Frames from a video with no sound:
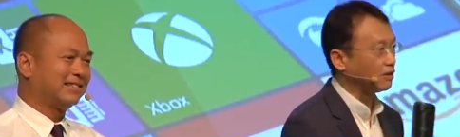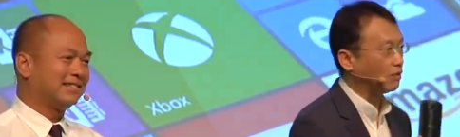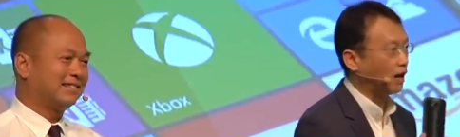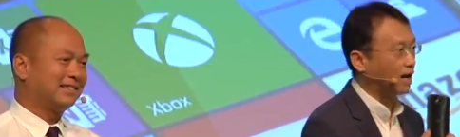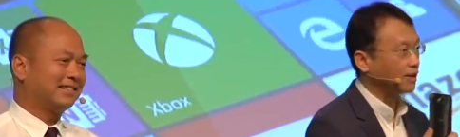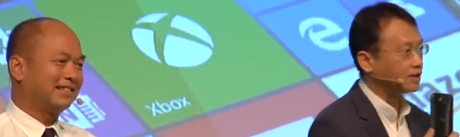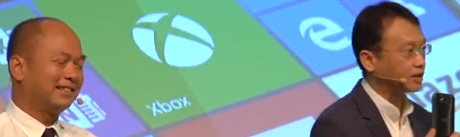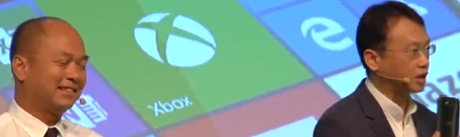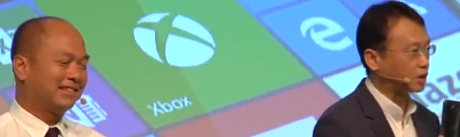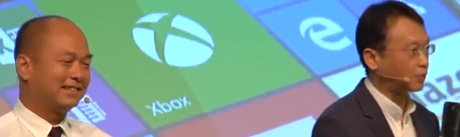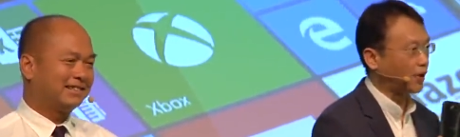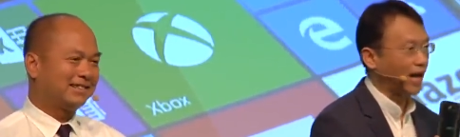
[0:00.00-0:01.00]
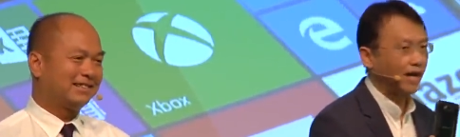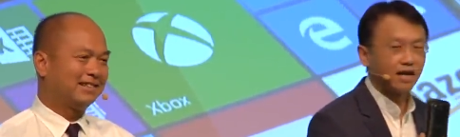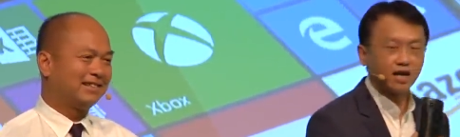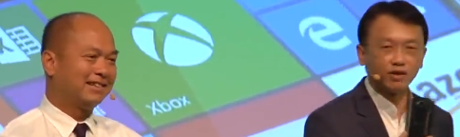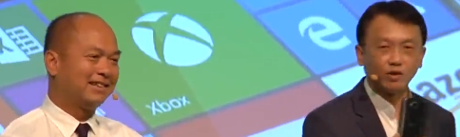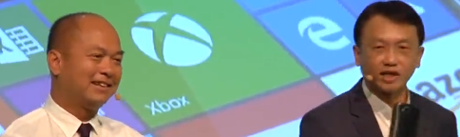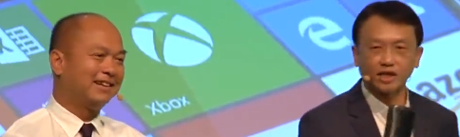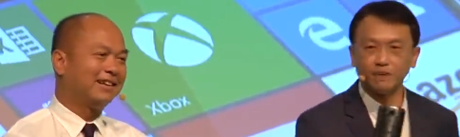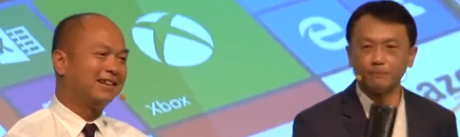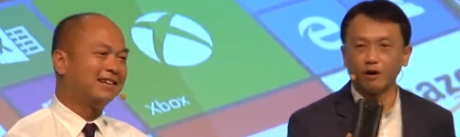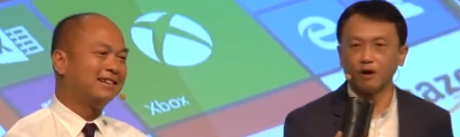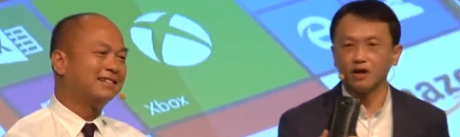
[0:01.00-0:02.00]
Speaker 1: your display, your
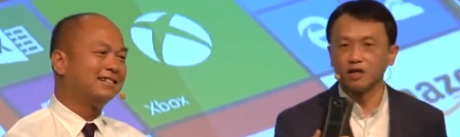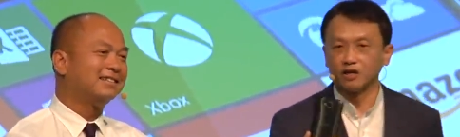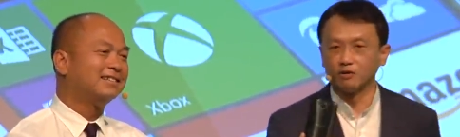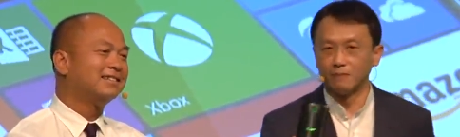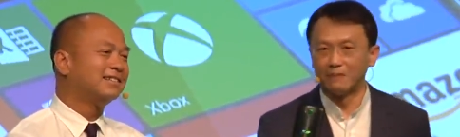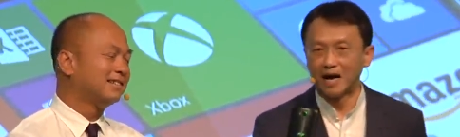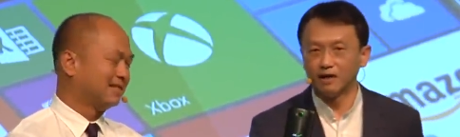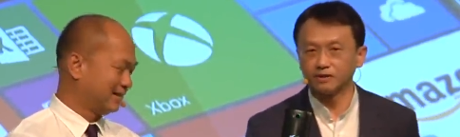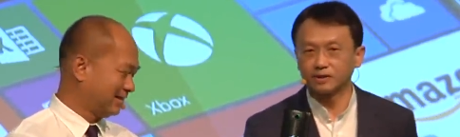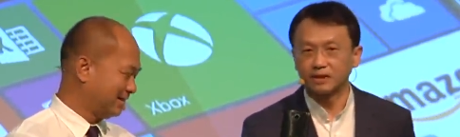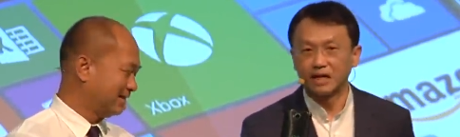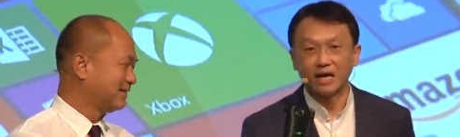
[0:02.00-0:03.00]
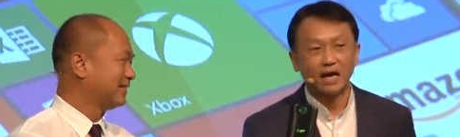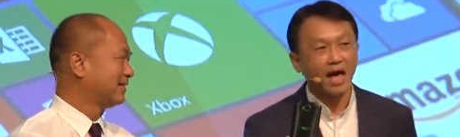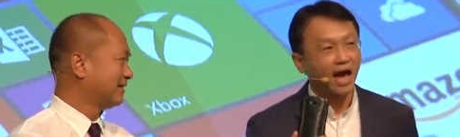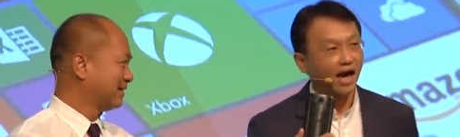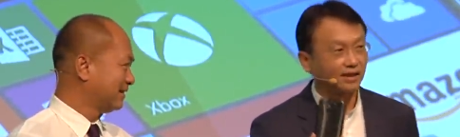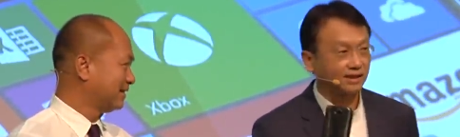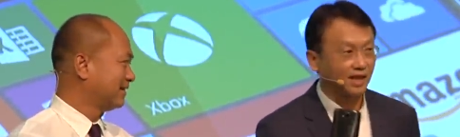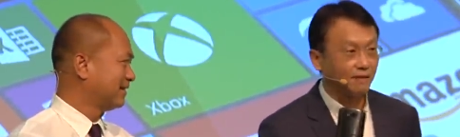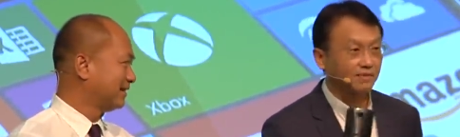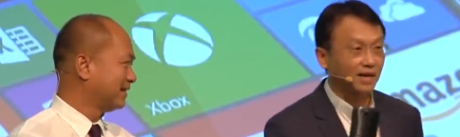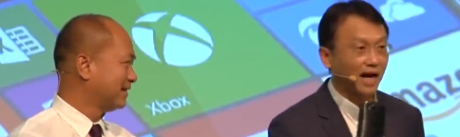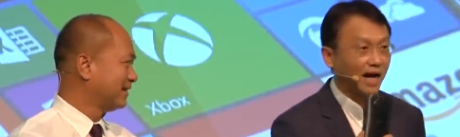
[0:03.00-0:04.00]
keyboard, your mouse. At the
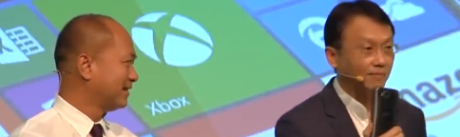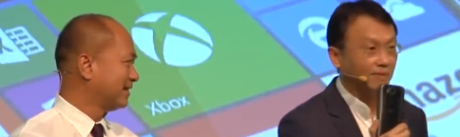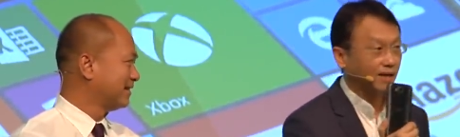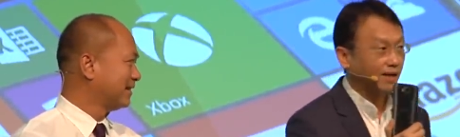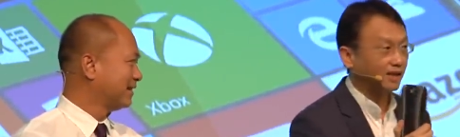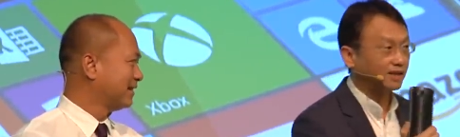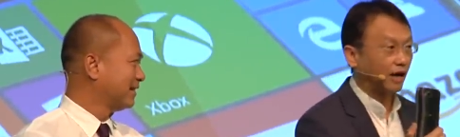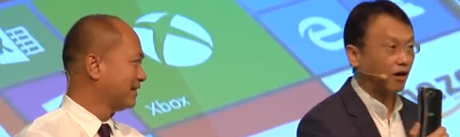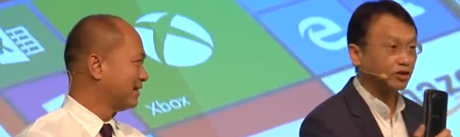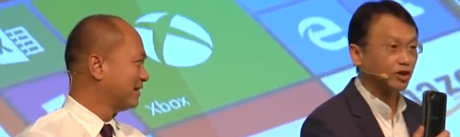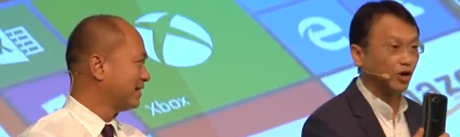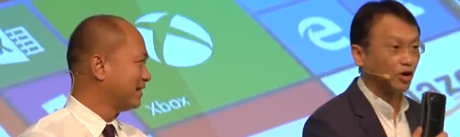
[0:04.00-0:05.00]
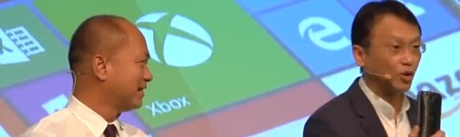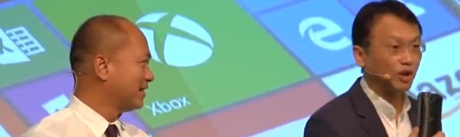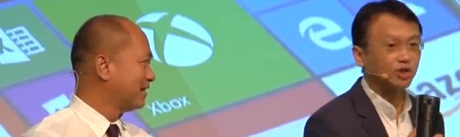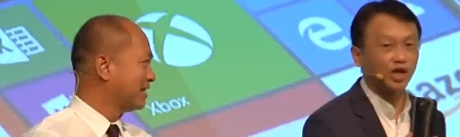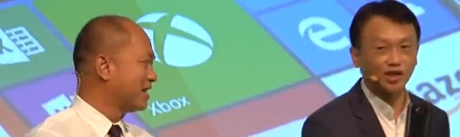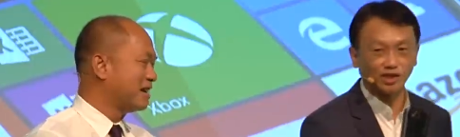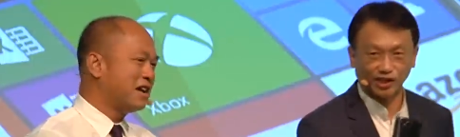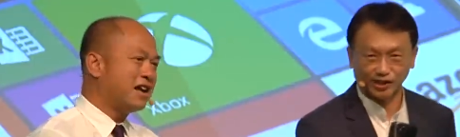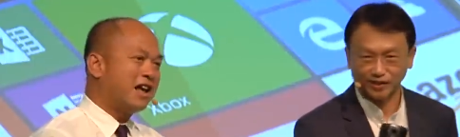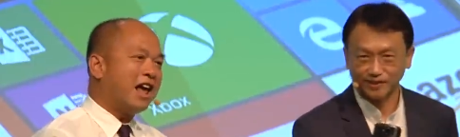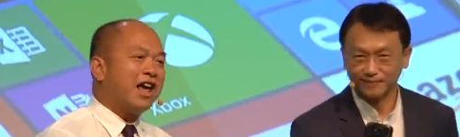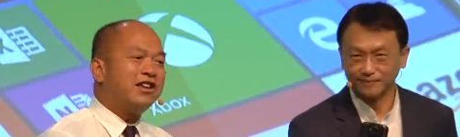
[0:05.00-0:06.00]
same time, it's also your charger.
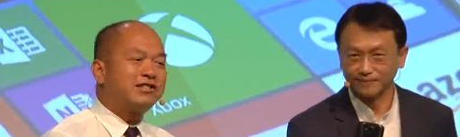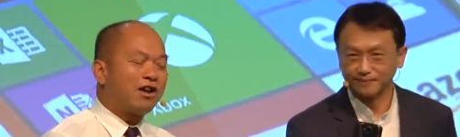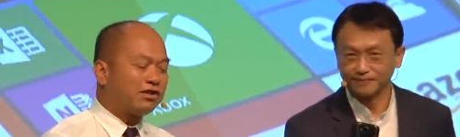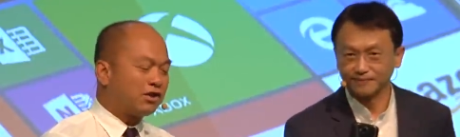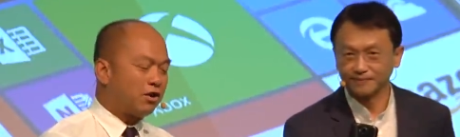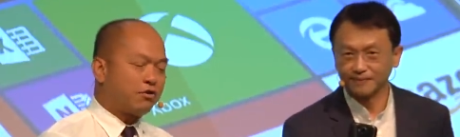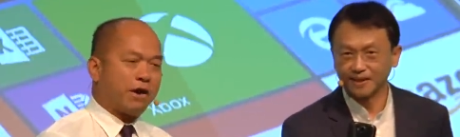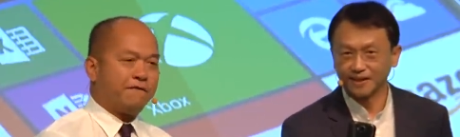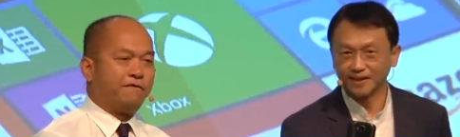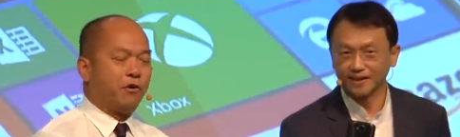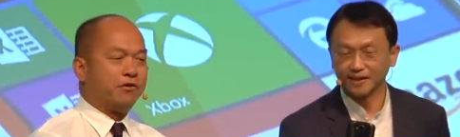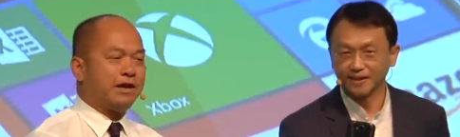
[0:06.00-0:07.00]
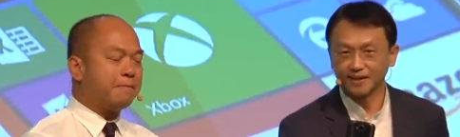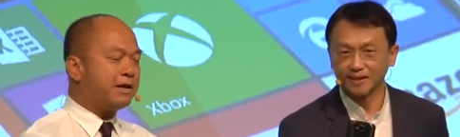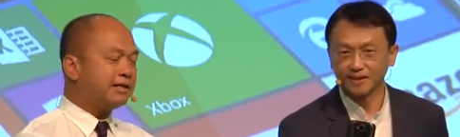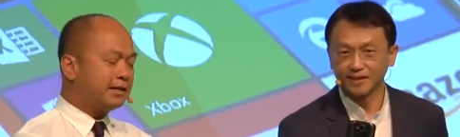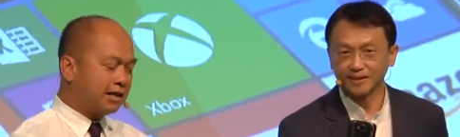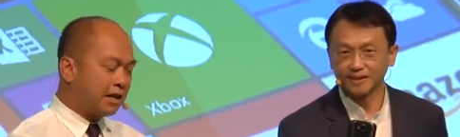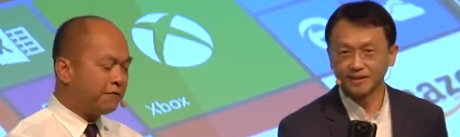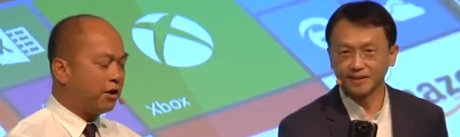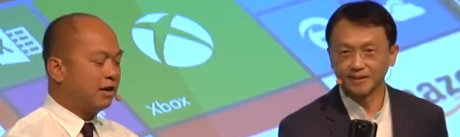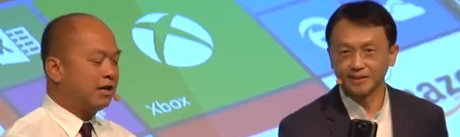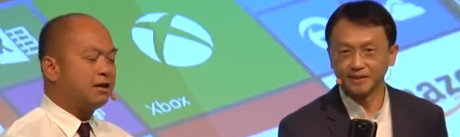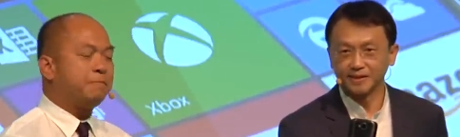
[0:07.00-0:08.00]
Speaker 2: It's also a great phone. Let me give you
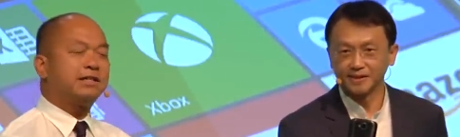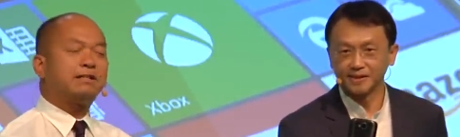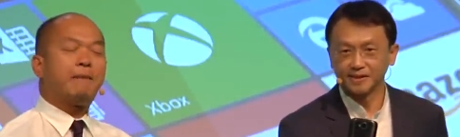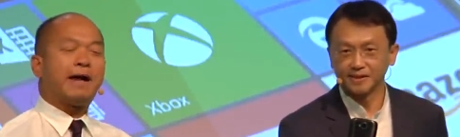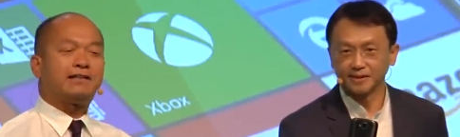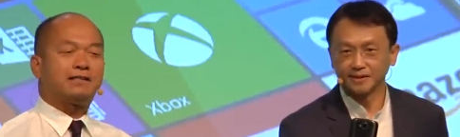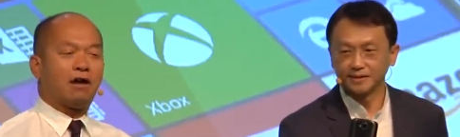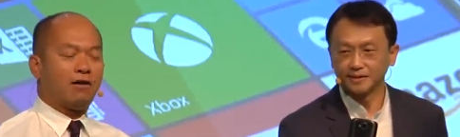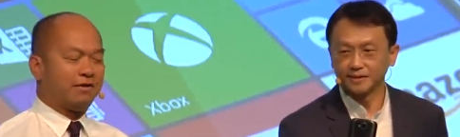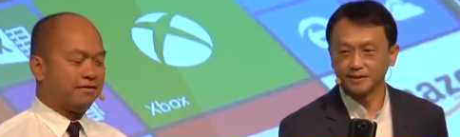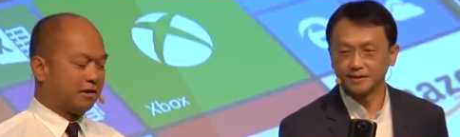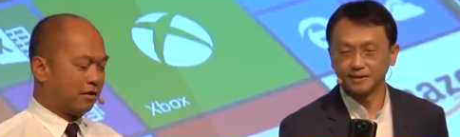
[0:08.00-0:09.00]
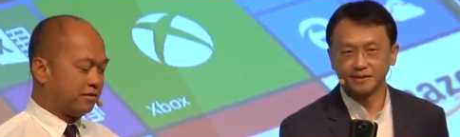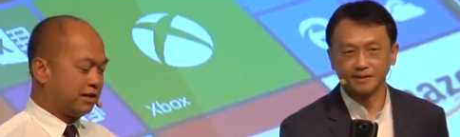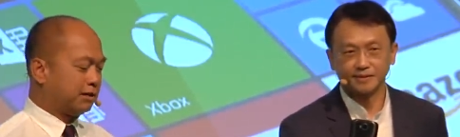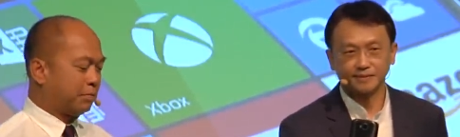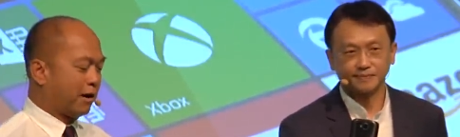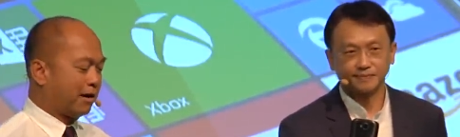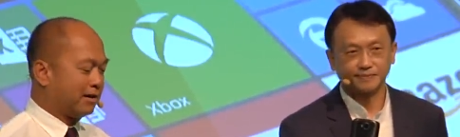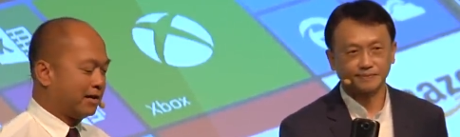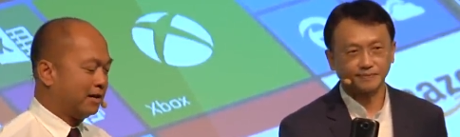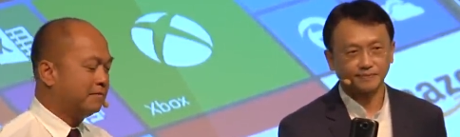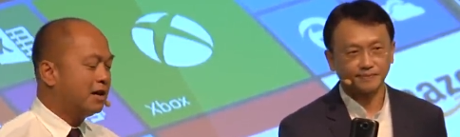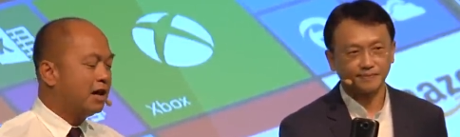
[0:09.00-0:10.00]
a little bit specs on, on this product
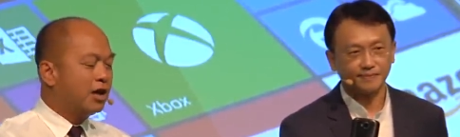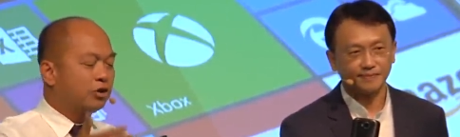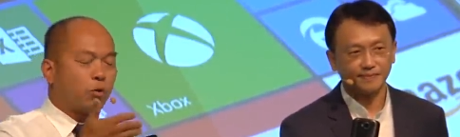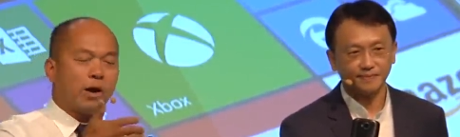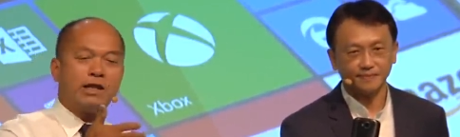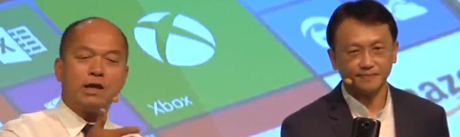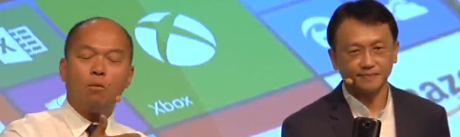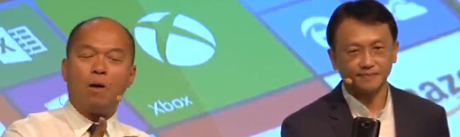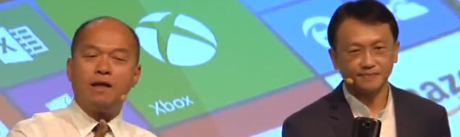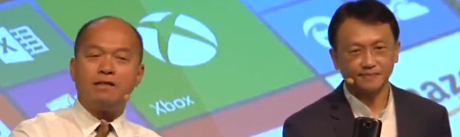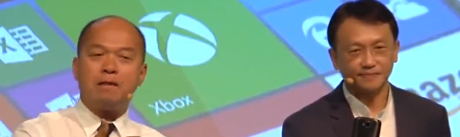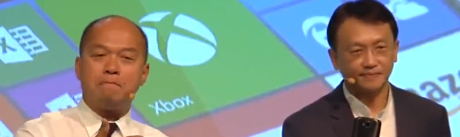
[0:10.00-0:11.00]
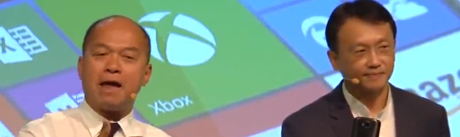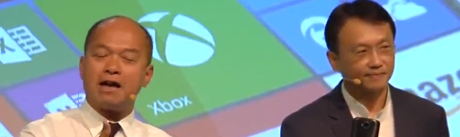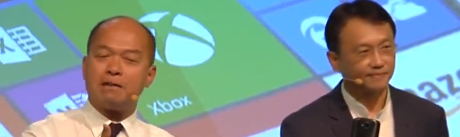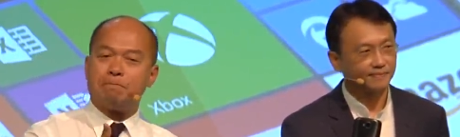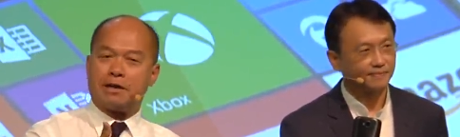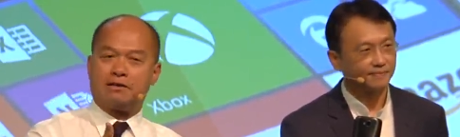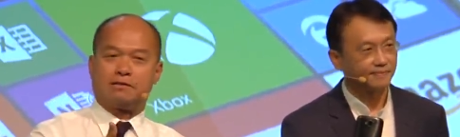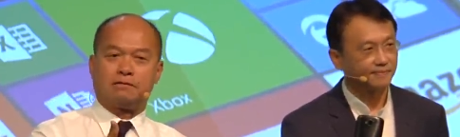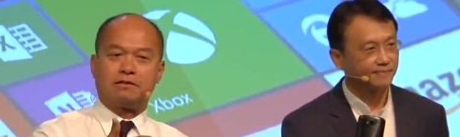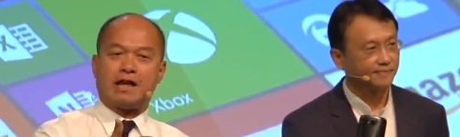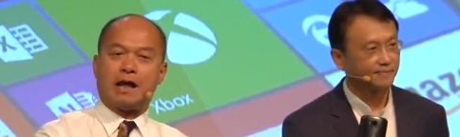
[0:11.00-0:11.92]
here. 21 megapixel